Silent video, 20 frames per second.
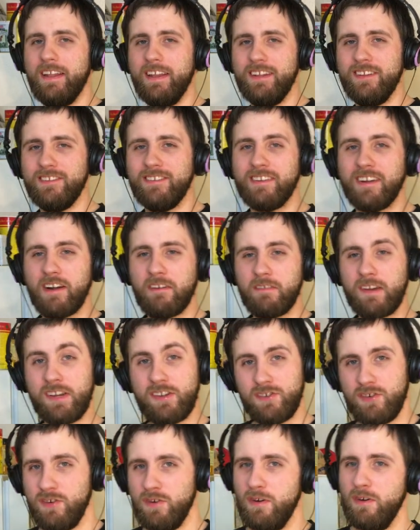And then serve
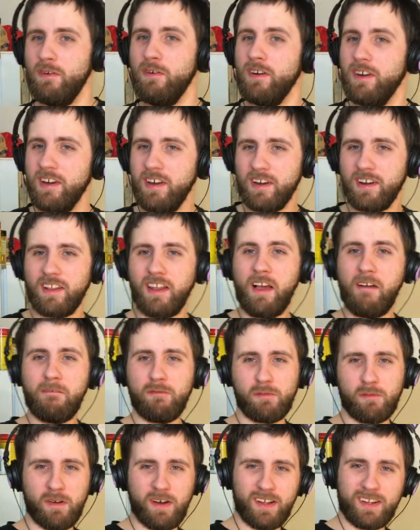it to your
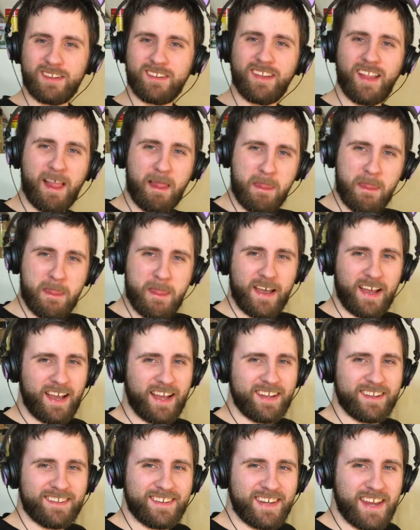loved one
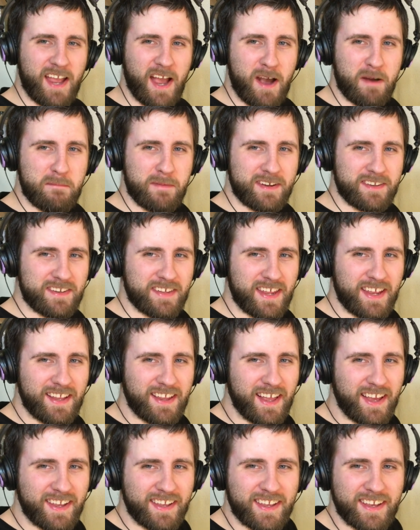and see how much
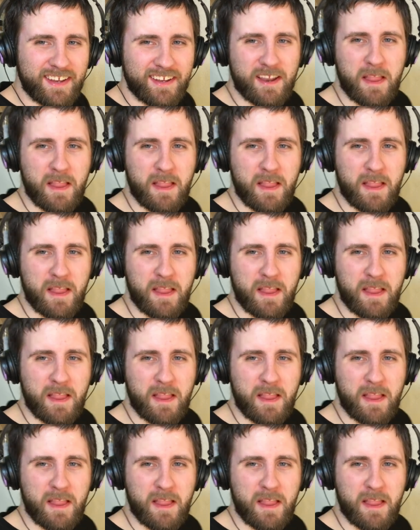they like